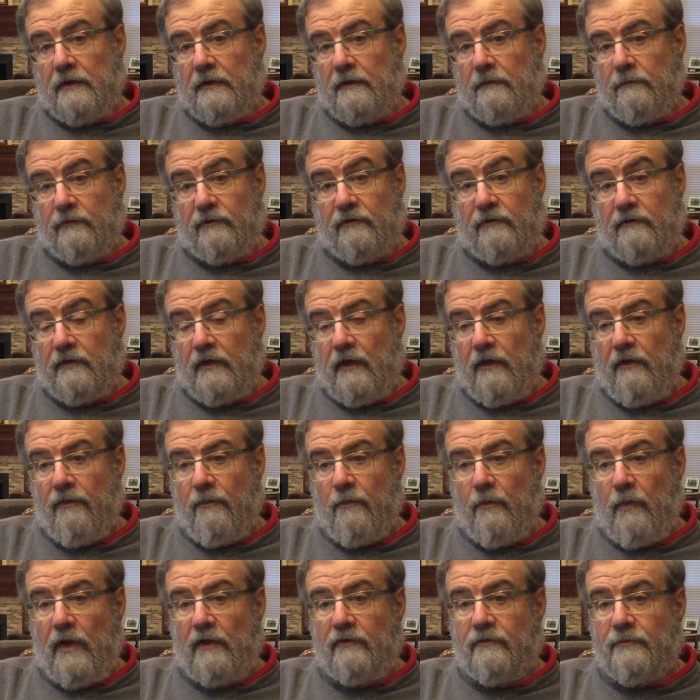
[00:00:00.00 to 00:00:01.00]
which is now the
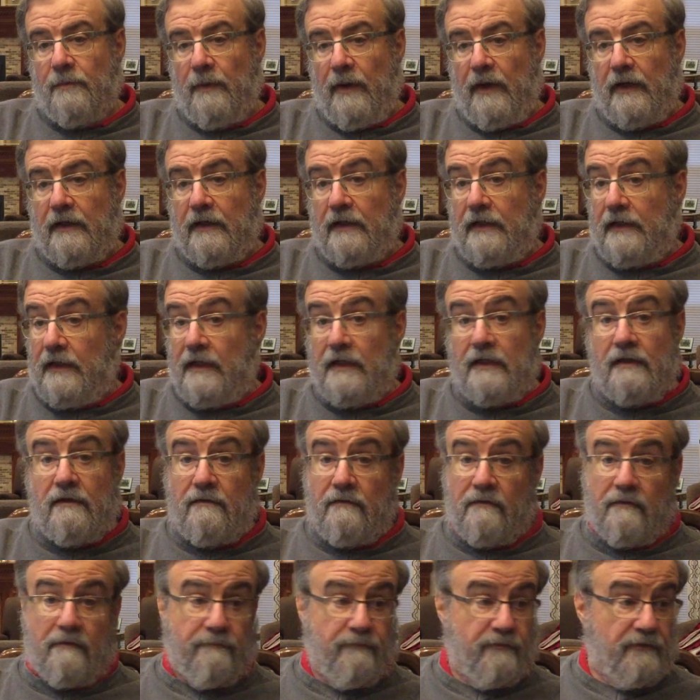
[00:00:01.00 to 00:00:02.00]
West Bank, and
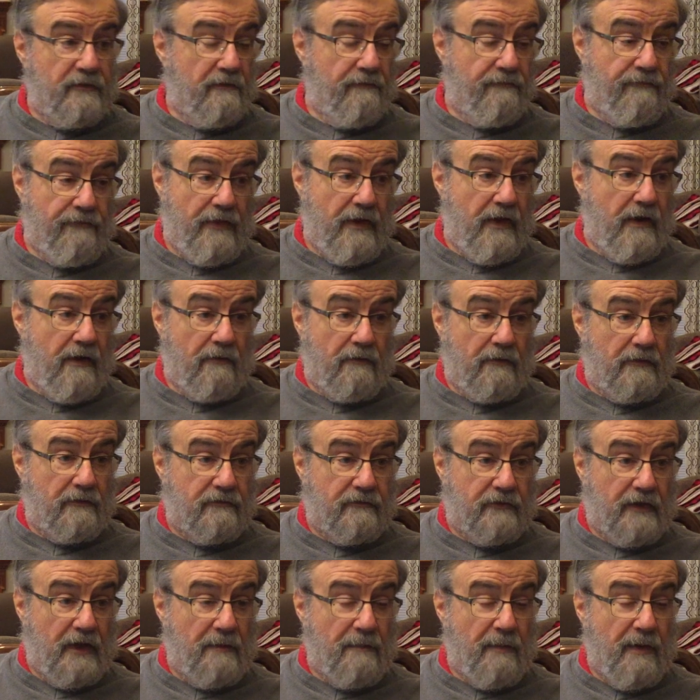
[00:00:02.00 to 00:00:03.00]
hidden himself there and
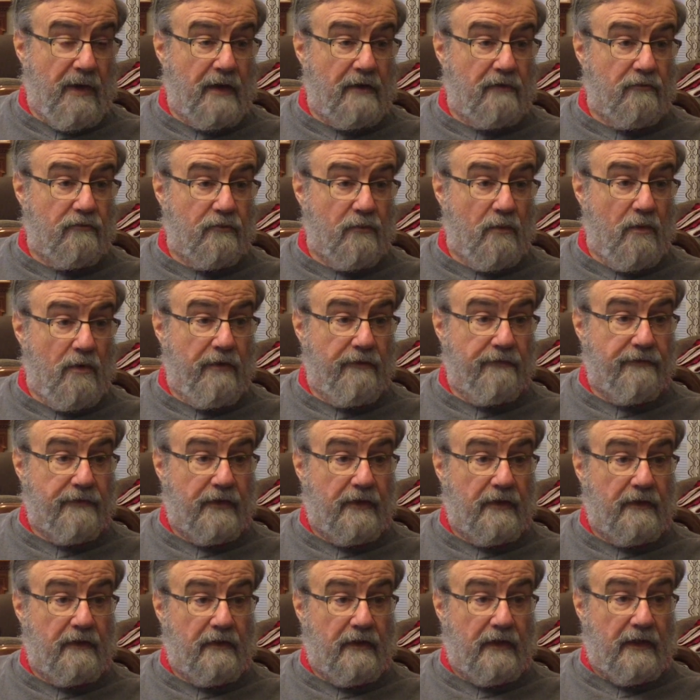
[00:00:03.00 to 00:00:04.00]
stayed behind his walls
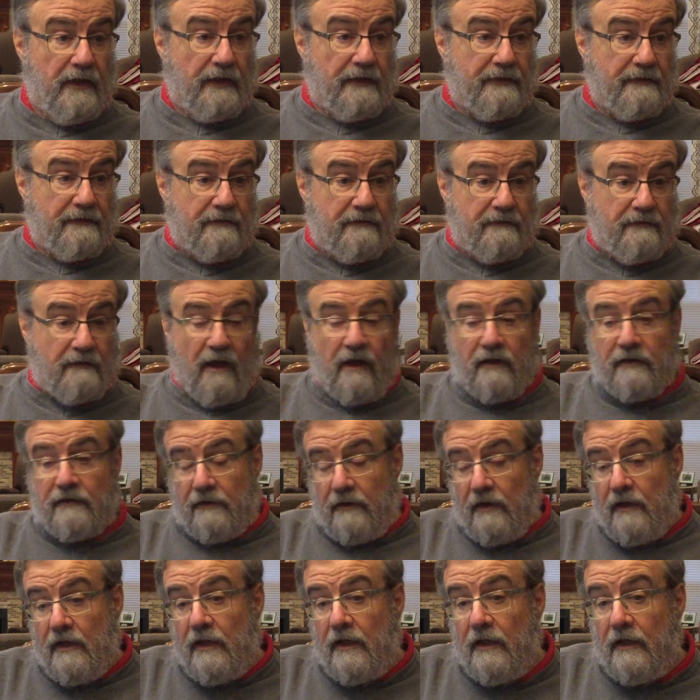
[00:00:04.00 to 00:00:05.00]
and ducked
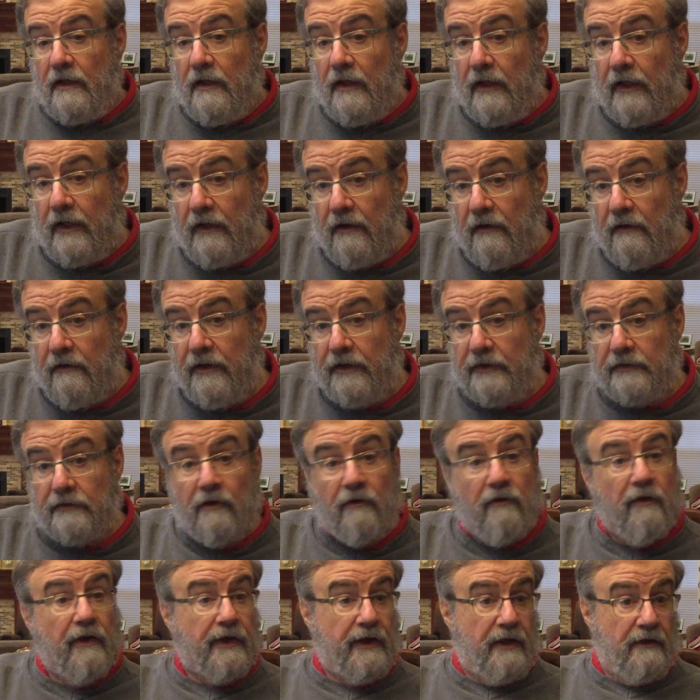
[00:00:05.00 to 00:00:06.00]
and laid low
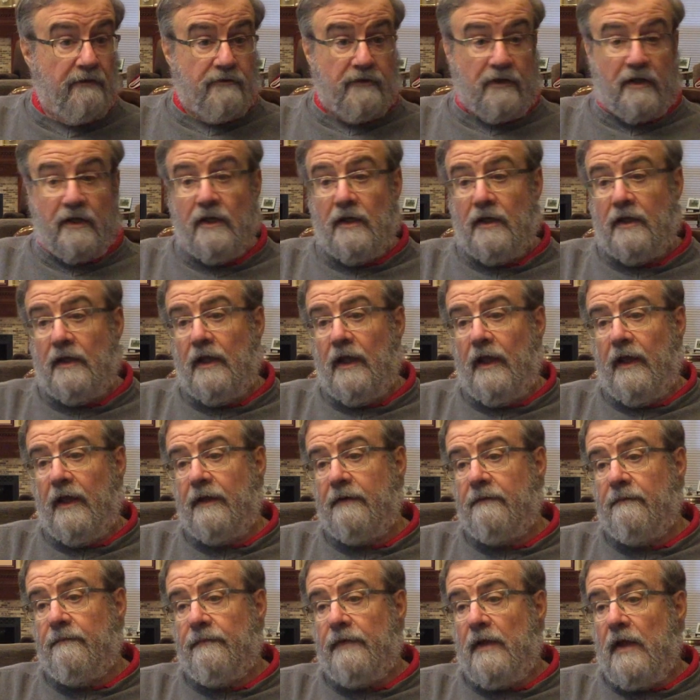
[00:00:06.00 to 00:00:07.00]
like Hezekiah had.